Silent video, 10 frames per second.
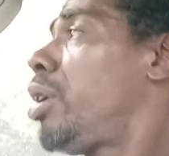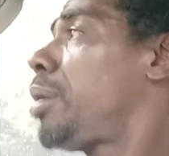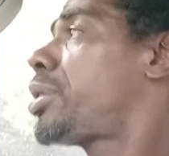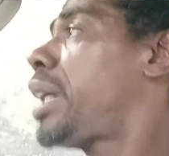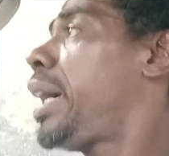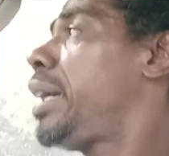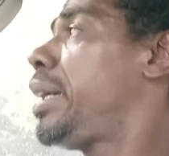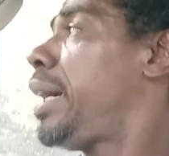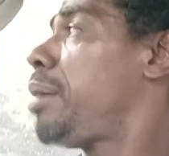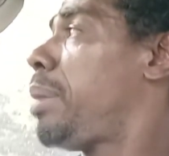all I'm saying
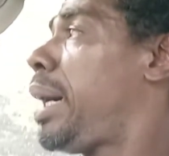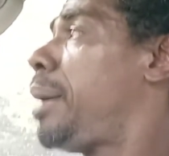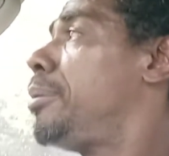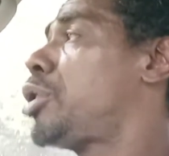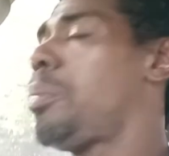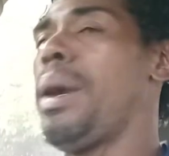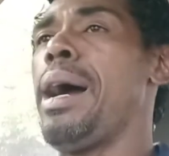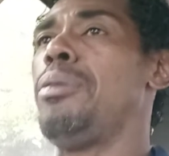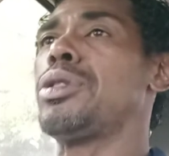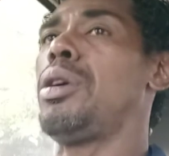today, man. Joe
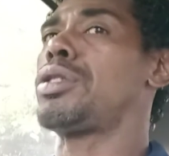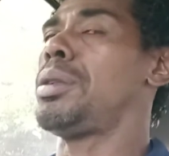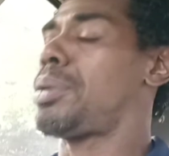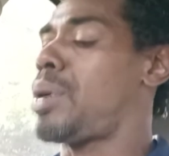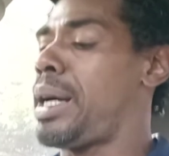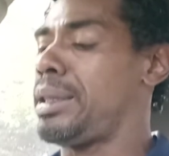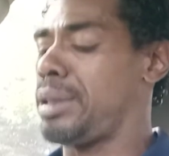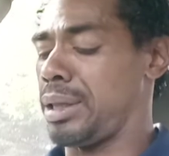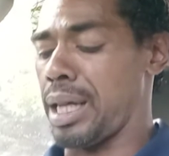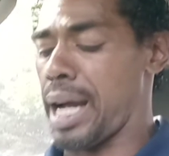Biden was on something
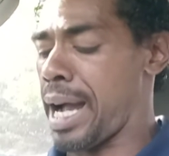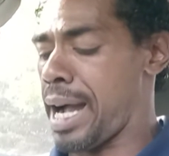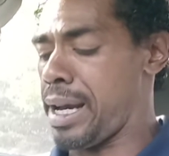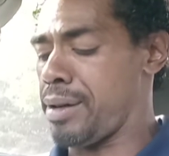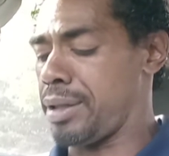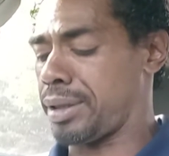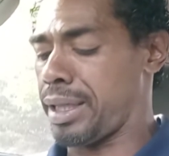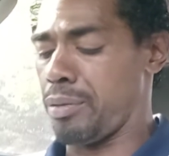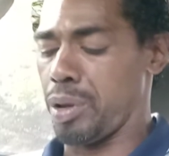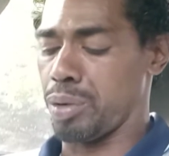crazy. I don't
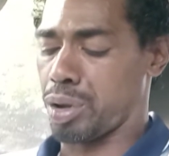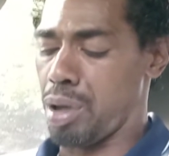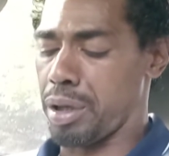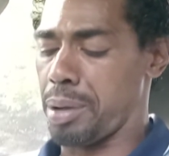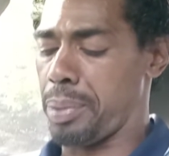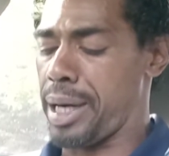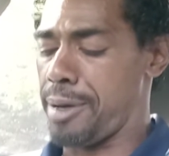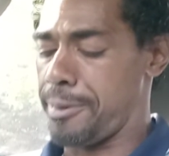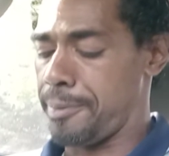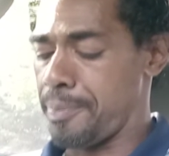understand what he was talking about.